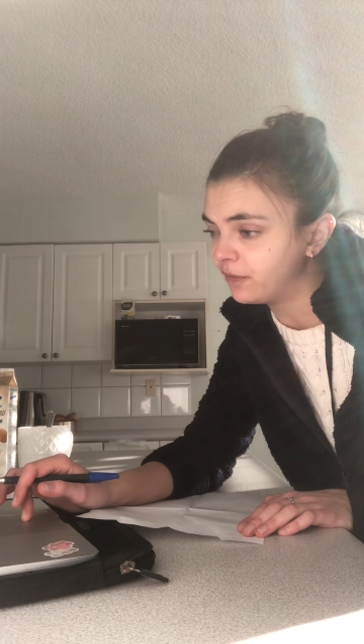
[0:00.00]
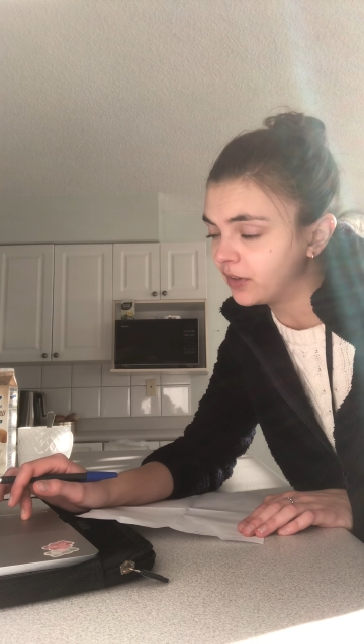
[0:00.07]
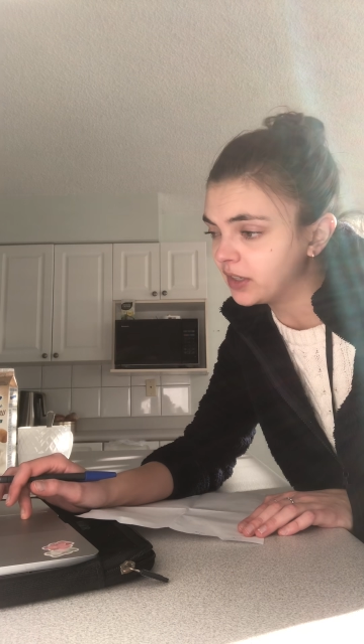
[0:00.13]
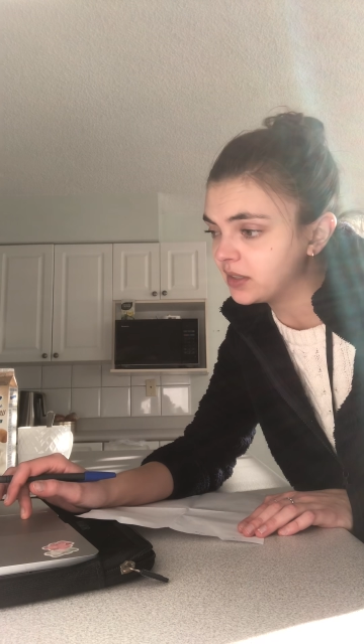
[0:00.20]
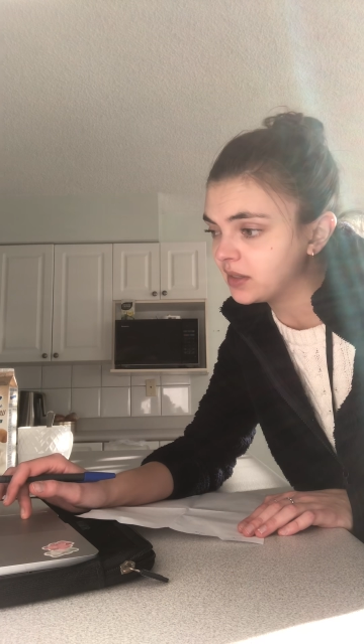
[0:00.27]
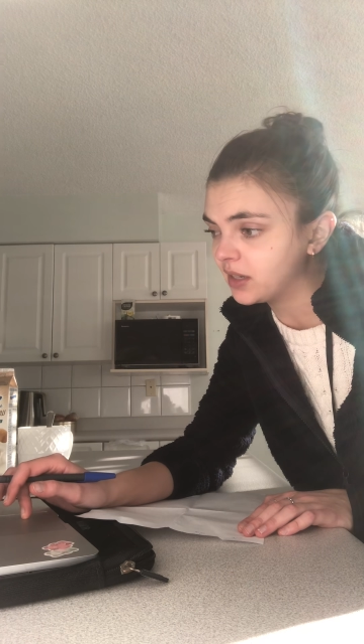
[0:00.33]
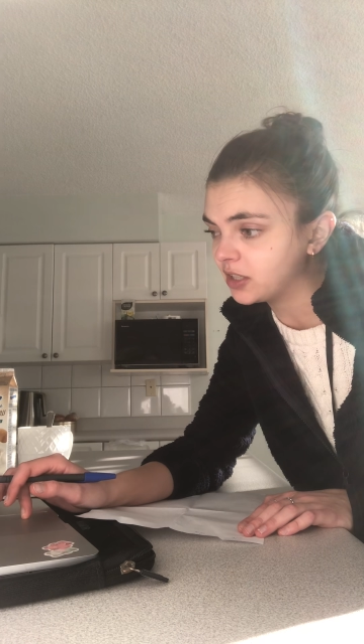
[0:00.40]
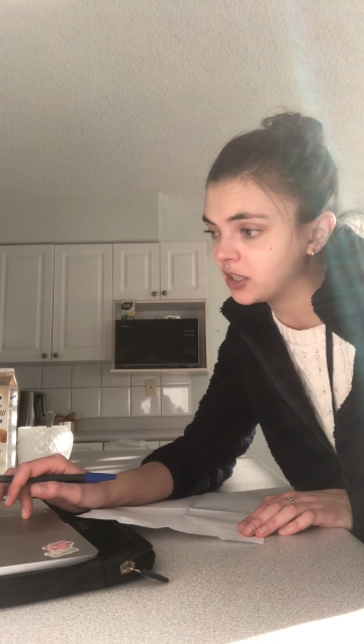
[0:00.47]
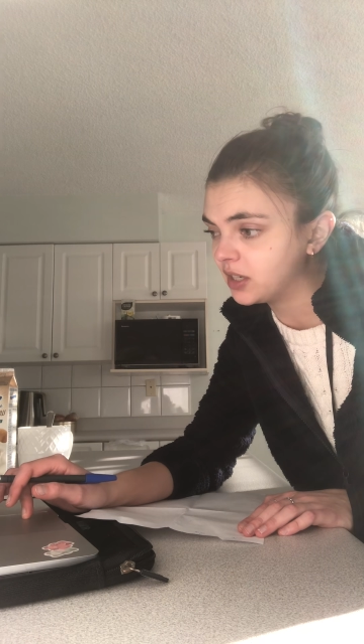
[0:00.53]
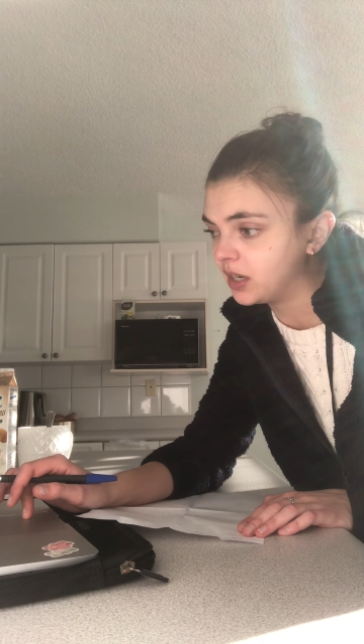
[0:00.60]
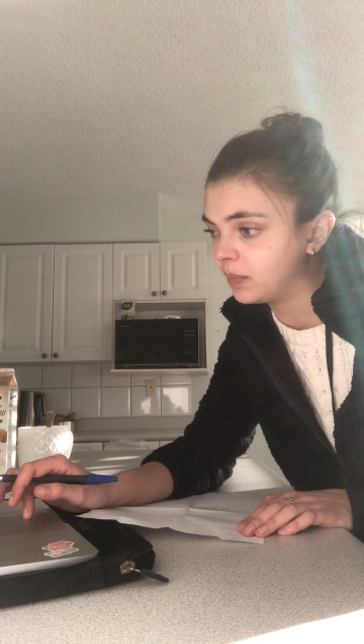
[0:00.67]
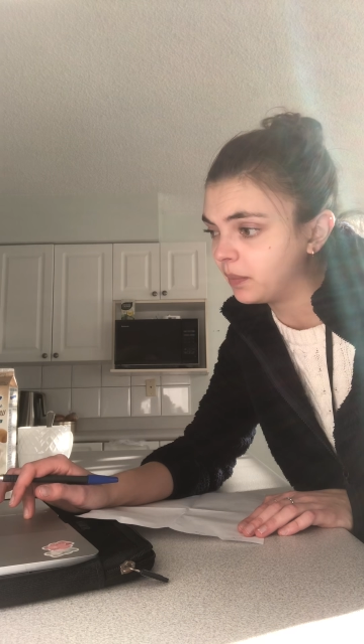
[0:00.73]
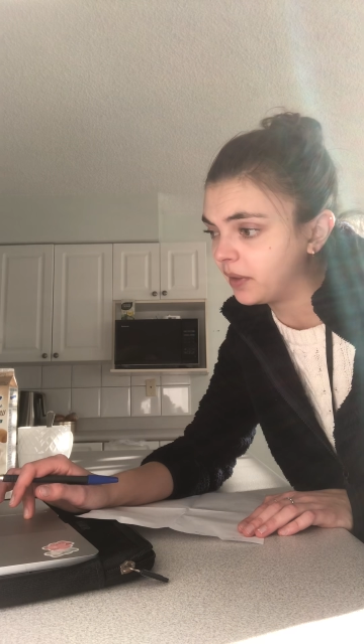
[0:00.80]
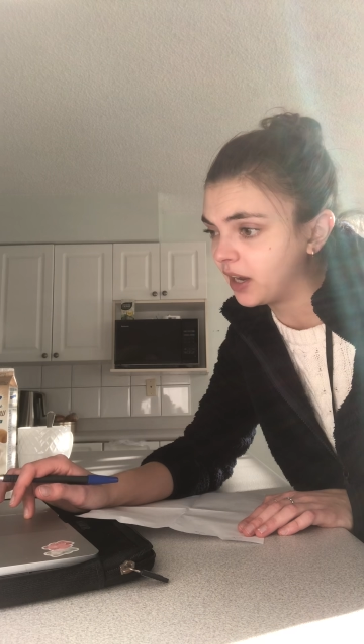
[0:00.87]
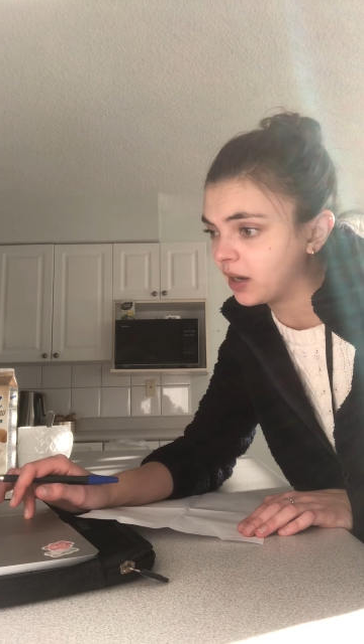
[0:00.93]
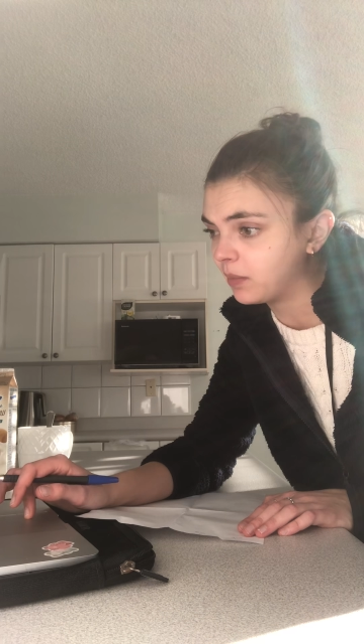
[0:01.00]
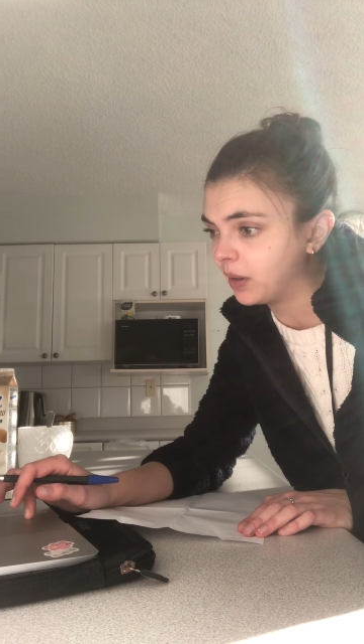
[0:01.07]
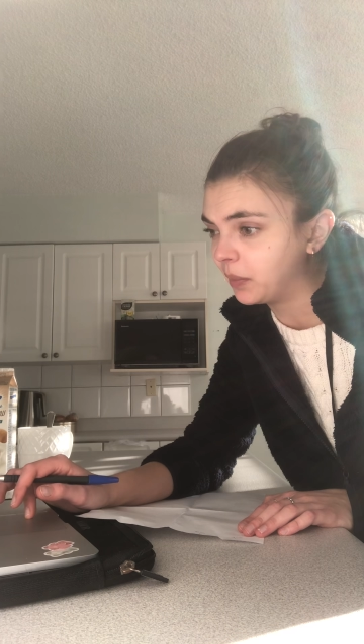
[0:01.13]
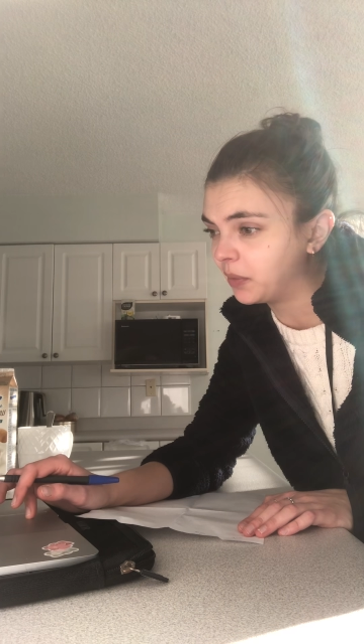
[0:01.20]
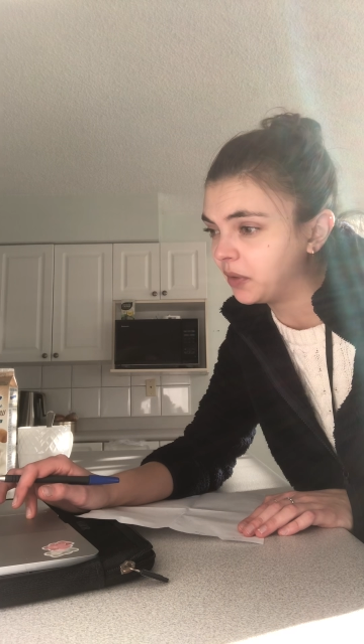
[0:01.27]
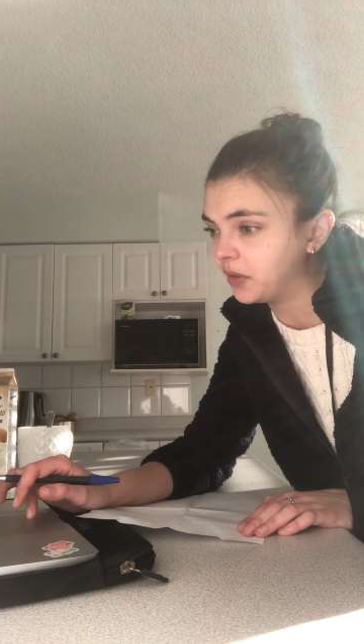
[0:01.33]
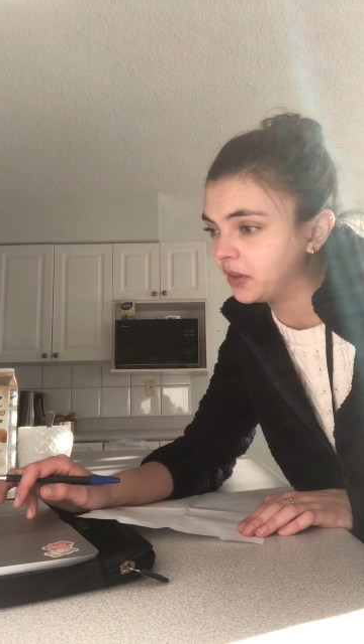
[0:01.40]
first selection and a black
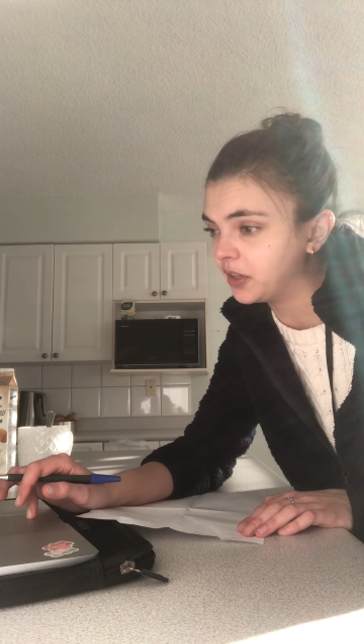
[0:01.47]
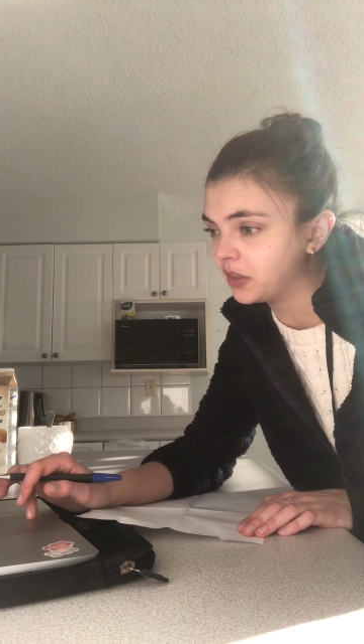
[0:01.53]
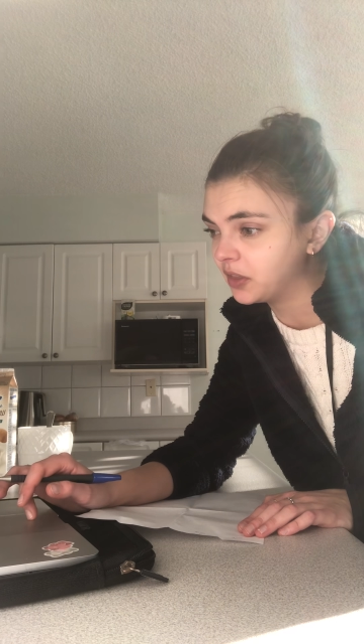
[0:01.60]
marble on the